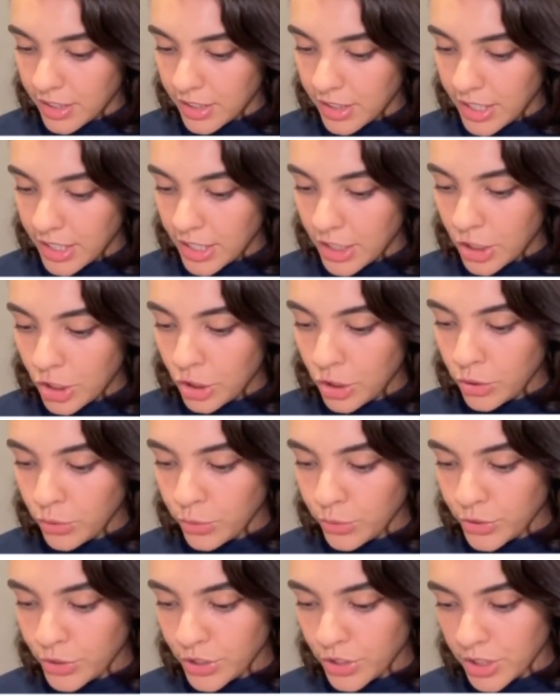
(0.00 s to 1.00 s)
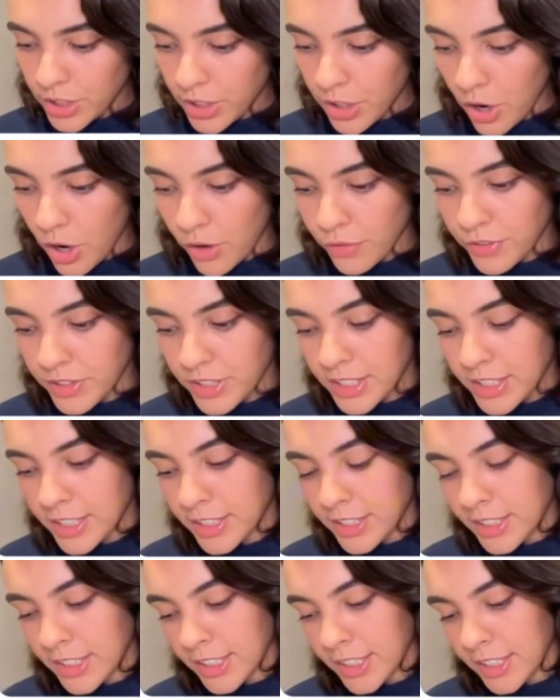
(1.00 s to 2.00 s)
inclusion of a
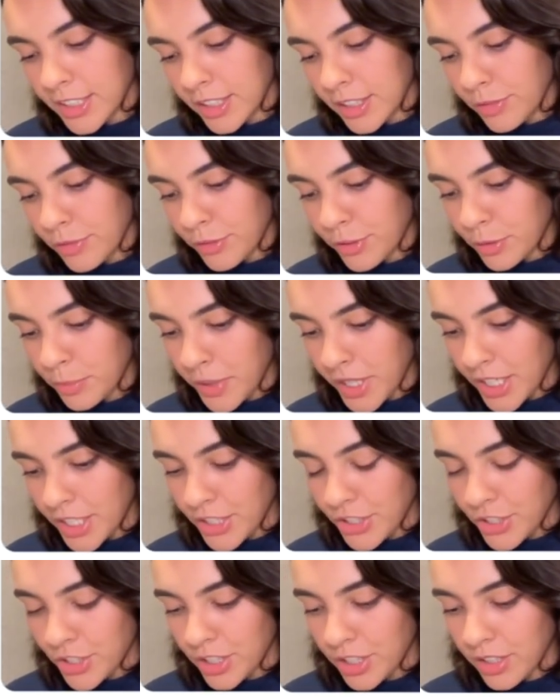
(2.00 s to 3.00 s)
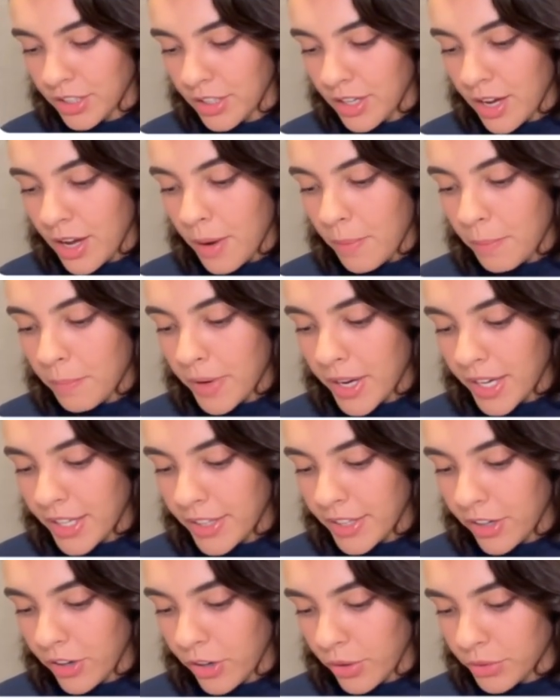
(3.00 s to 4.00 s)
certain information by
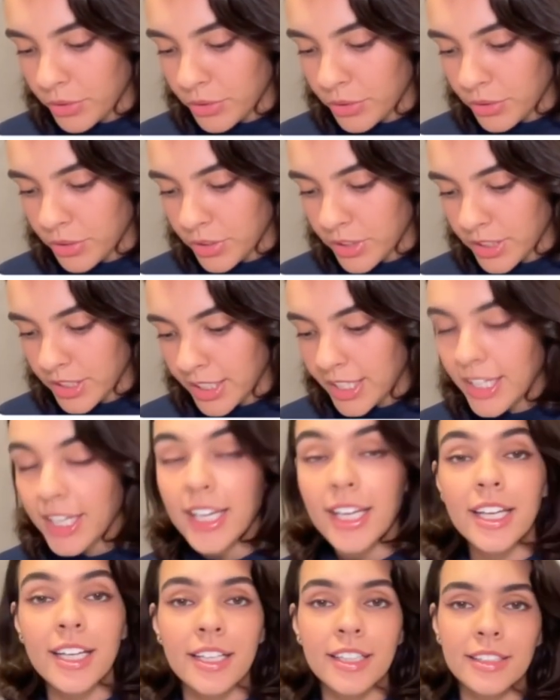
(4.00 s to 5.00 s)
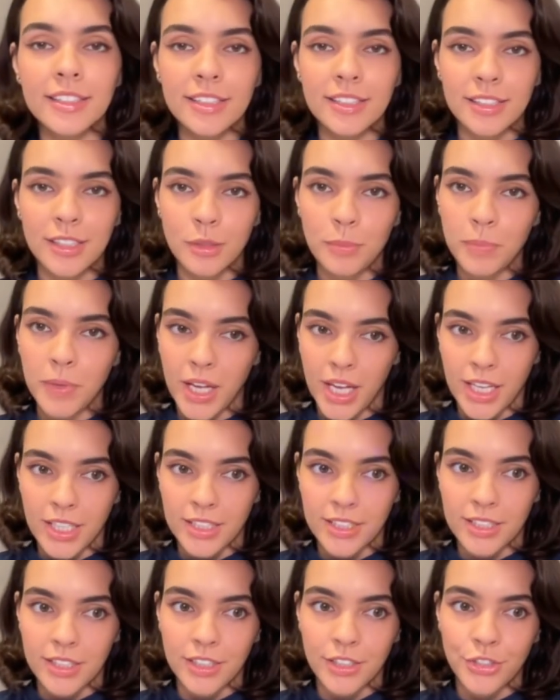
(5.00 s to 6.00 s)
the author in the
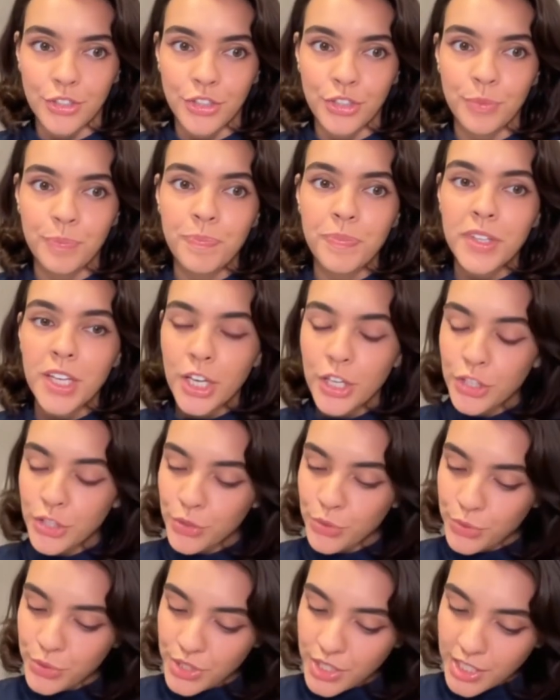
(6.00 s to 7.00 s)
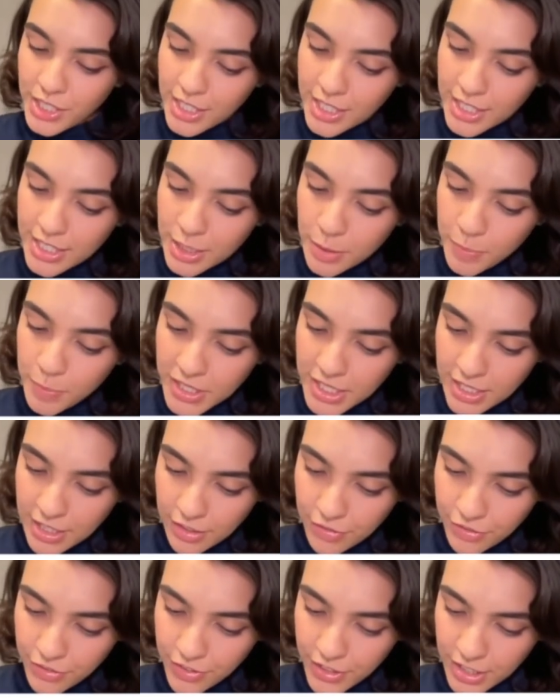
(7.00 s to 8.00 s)
passage using a
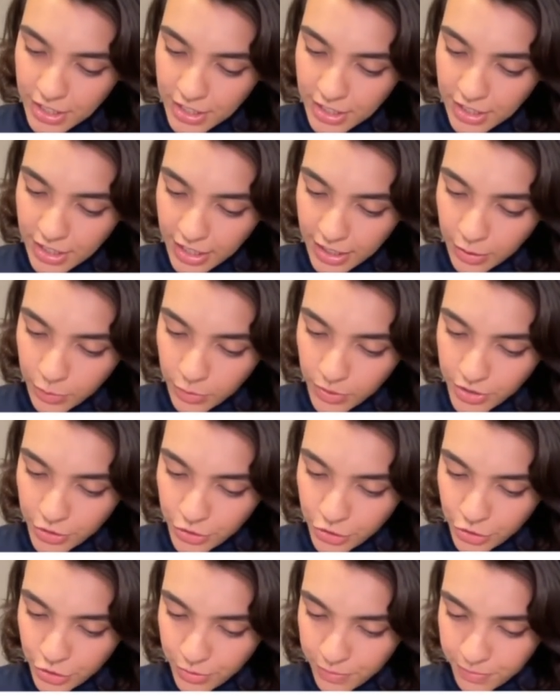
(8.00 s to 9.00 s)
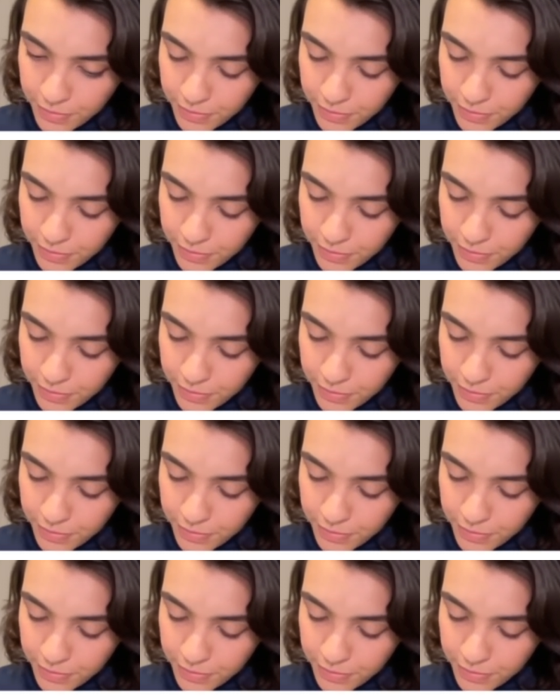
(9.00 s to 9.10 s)
specific language.